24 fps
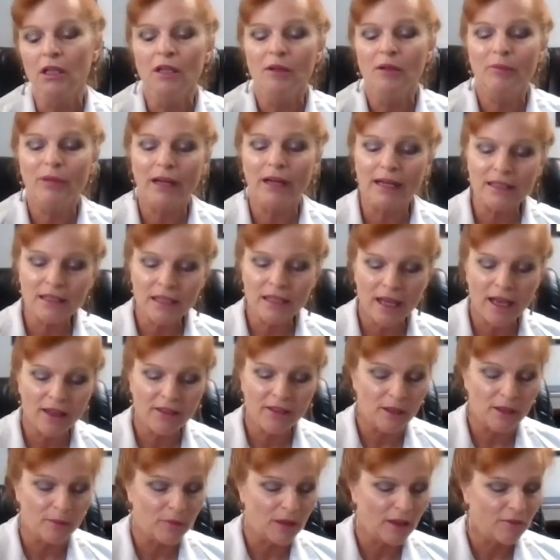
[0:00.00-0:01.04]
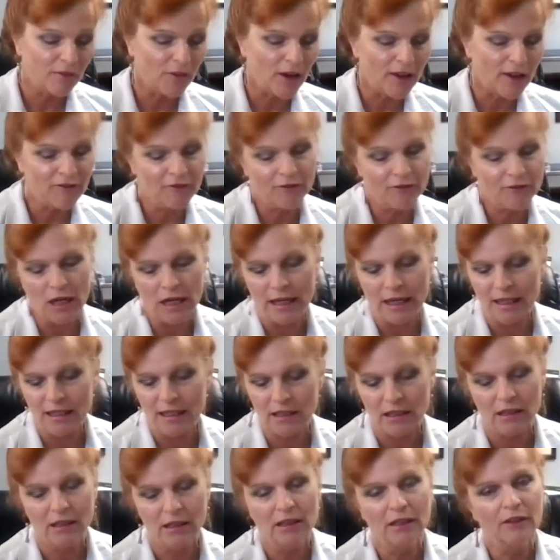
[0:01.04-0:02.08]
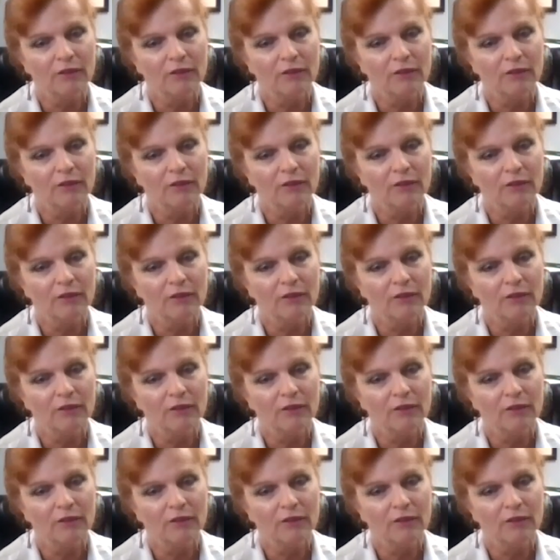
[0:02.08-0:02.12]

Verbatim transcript: But I tell them if I find